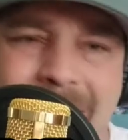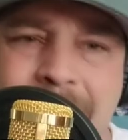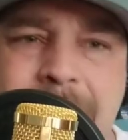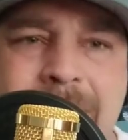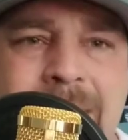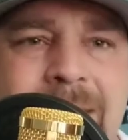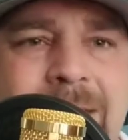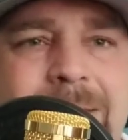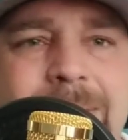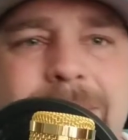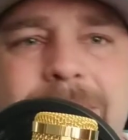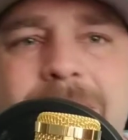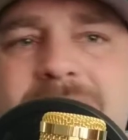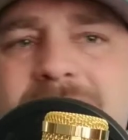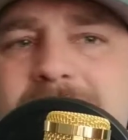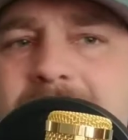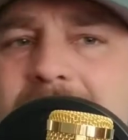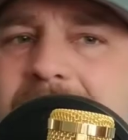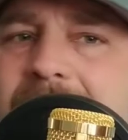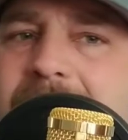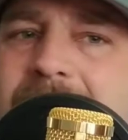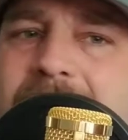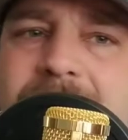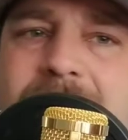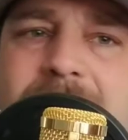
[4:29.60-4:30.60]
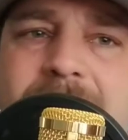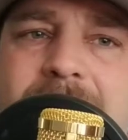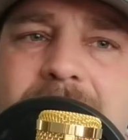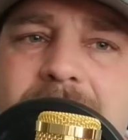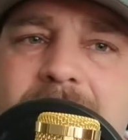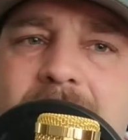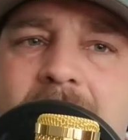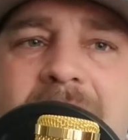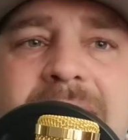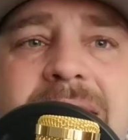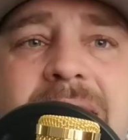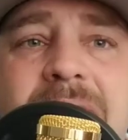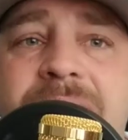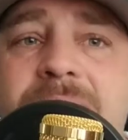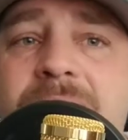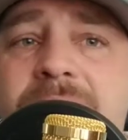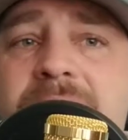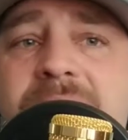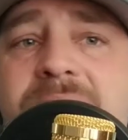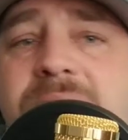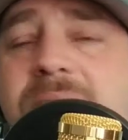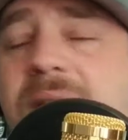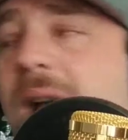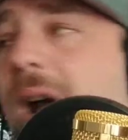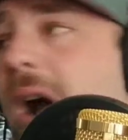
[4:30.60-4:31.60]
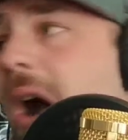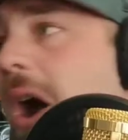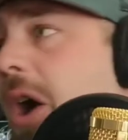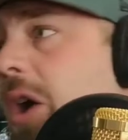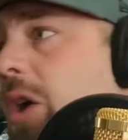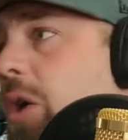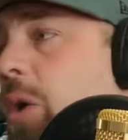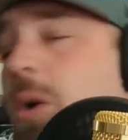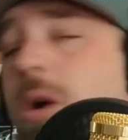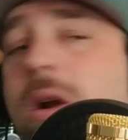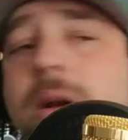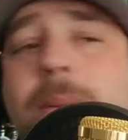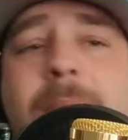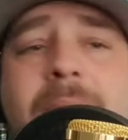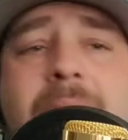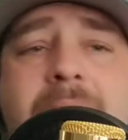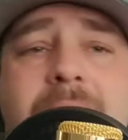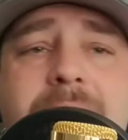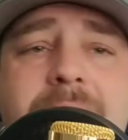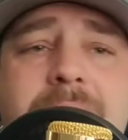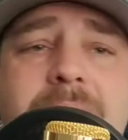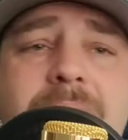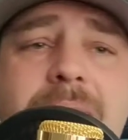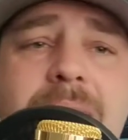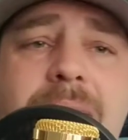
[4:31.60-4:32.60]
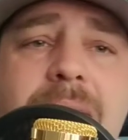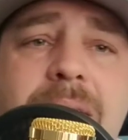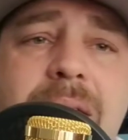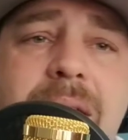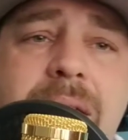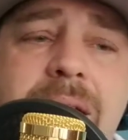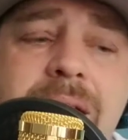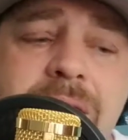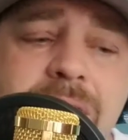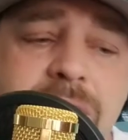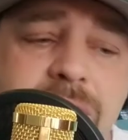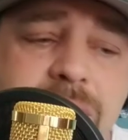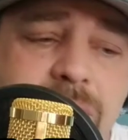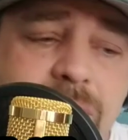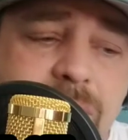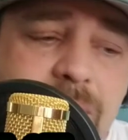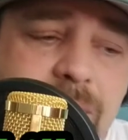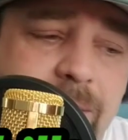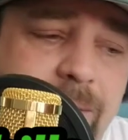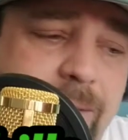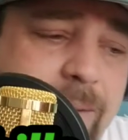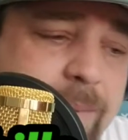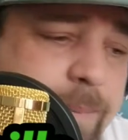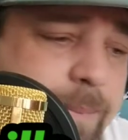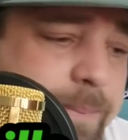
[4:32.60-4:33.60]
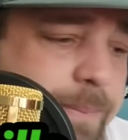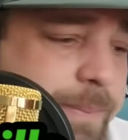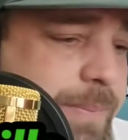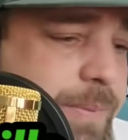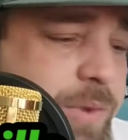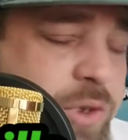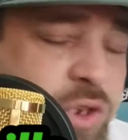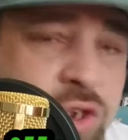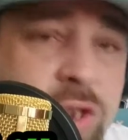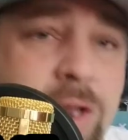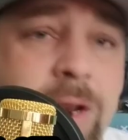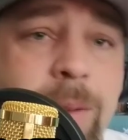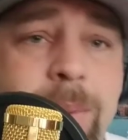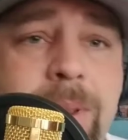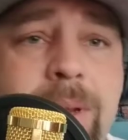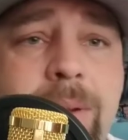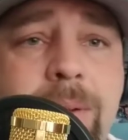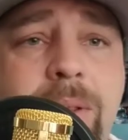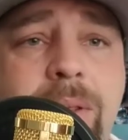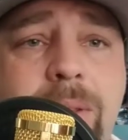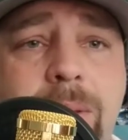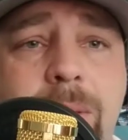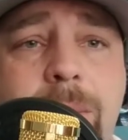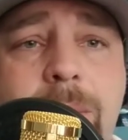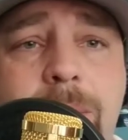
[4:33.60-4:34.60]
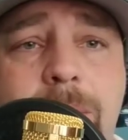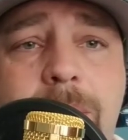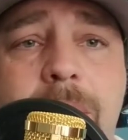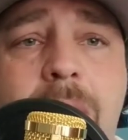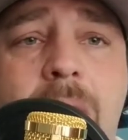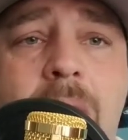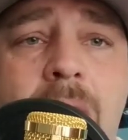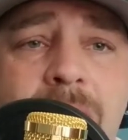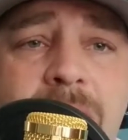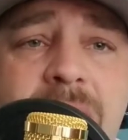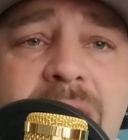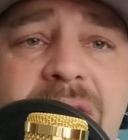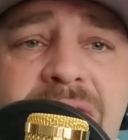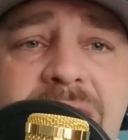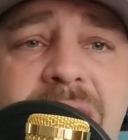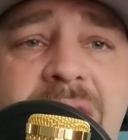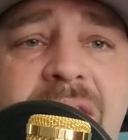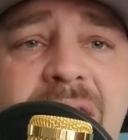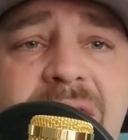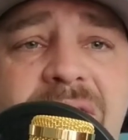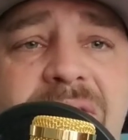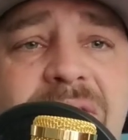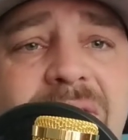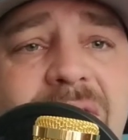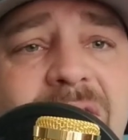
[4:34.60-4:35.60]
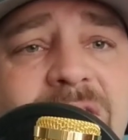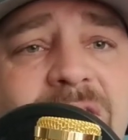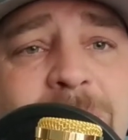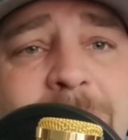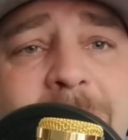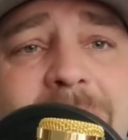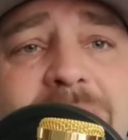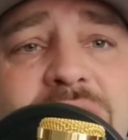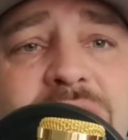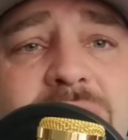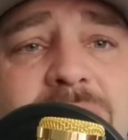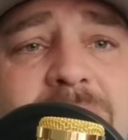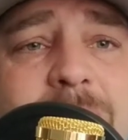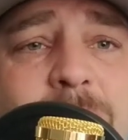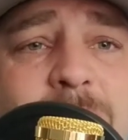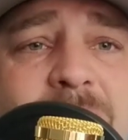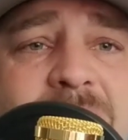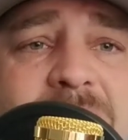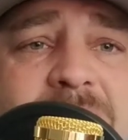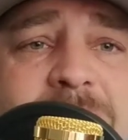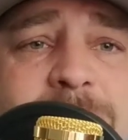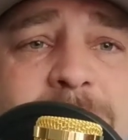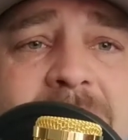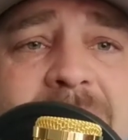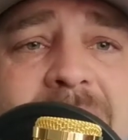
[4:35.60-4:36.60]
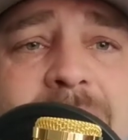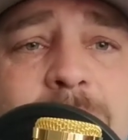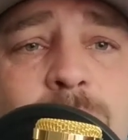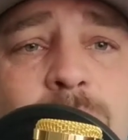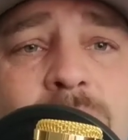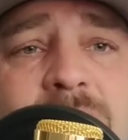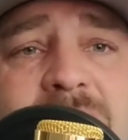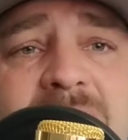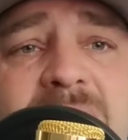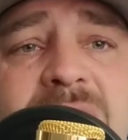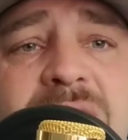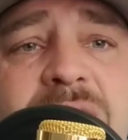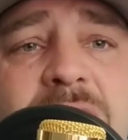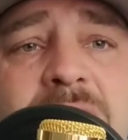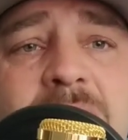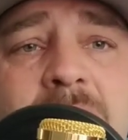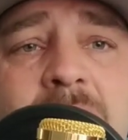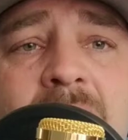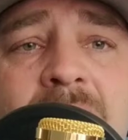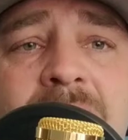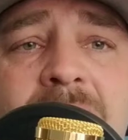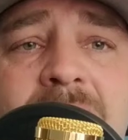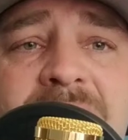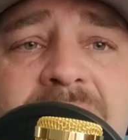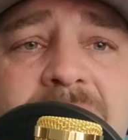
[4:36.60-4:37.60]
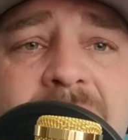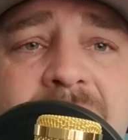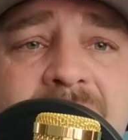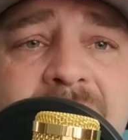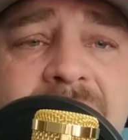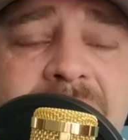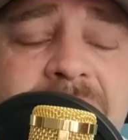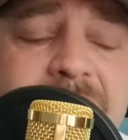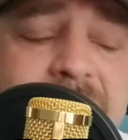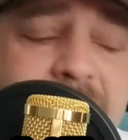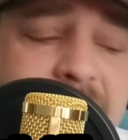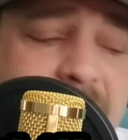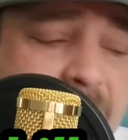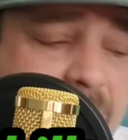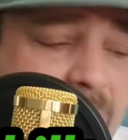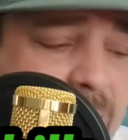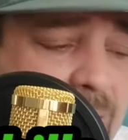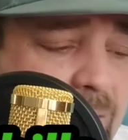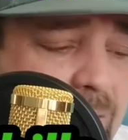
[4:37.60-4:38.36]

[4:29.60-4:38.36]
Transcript: I mean, I definitely think our quarterback should have been on this list, especially with as many rookies that are on this list.